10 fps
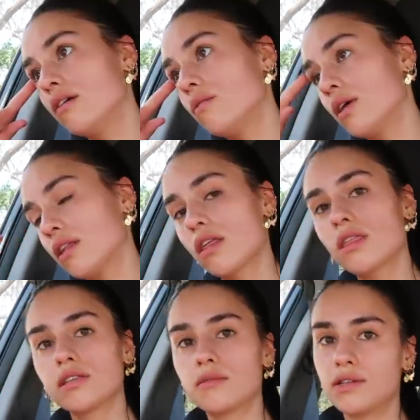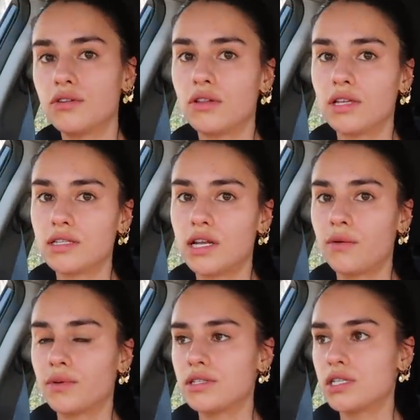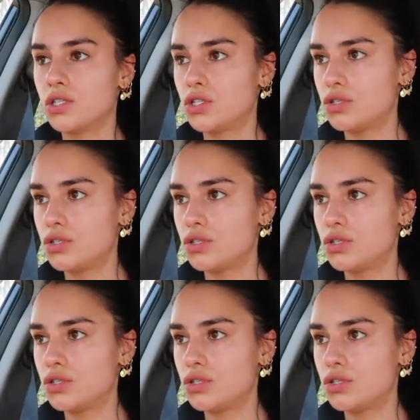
One of the things on my to-do list today was to